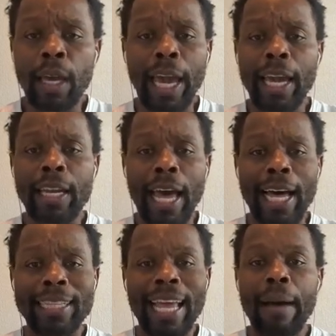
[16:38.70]
And
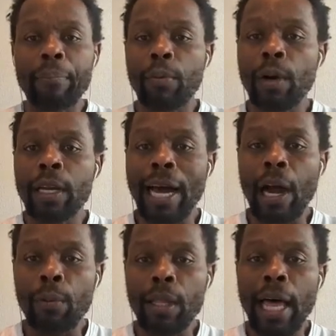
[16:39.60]
at that point, I
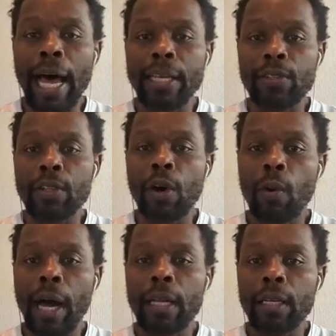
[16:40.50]
realized, you know
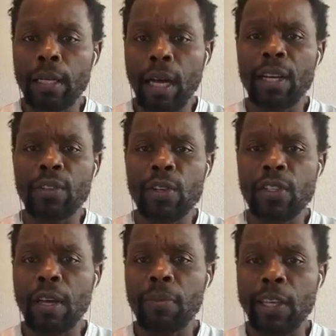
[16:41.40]
what? Huh, there's
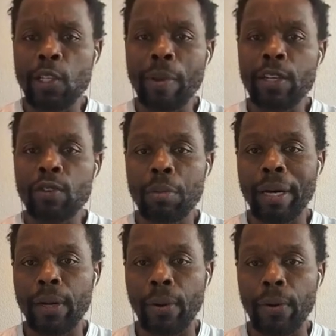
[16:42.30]
something special
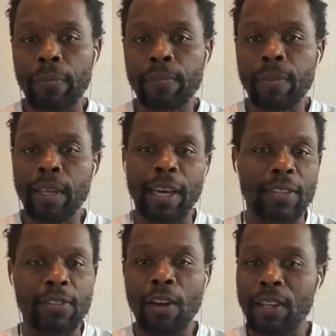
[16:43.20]
about her. And I
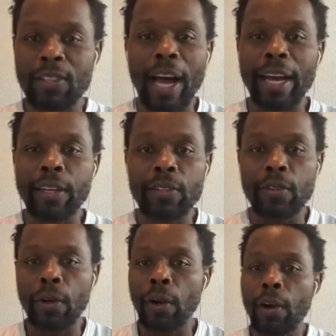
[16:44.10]
started talking
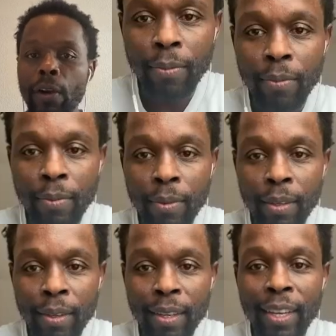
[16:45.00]
to her.
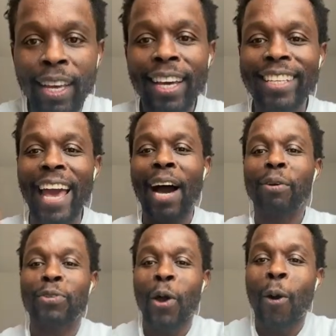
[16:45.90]
Yeah,
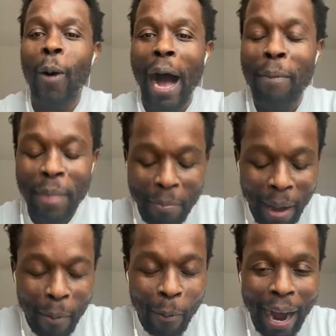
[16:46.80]
so I met
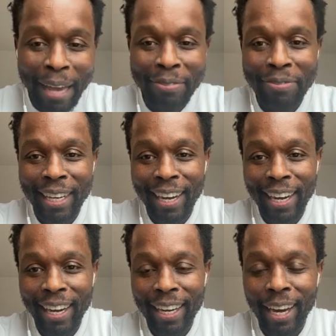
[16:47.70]
my wife
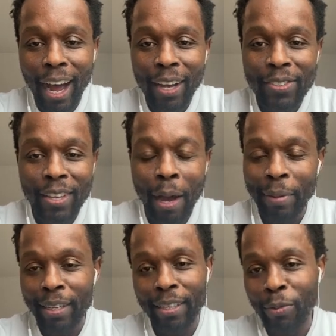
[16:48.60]
uh, in Austin. I
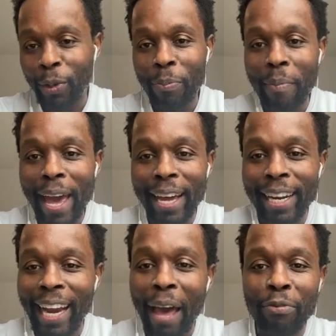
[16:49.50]
mean, we met,
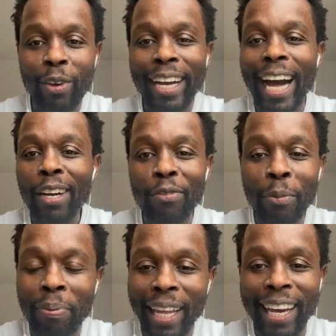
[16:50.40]
and after I got off
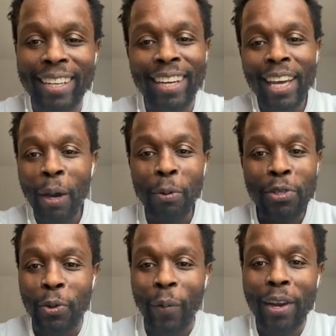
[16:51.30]
the plane, it
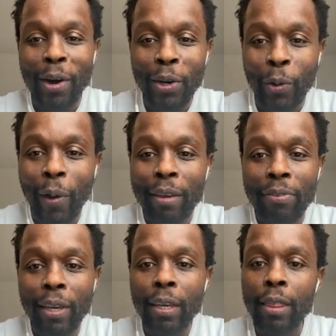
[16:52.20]
was great, all
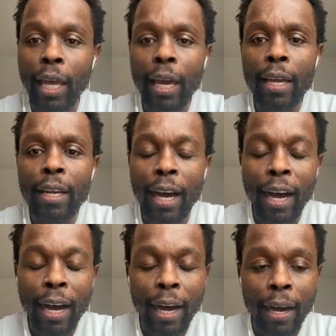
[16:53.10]
gravy. Then
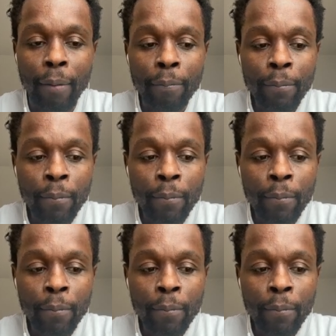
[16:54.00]
uh,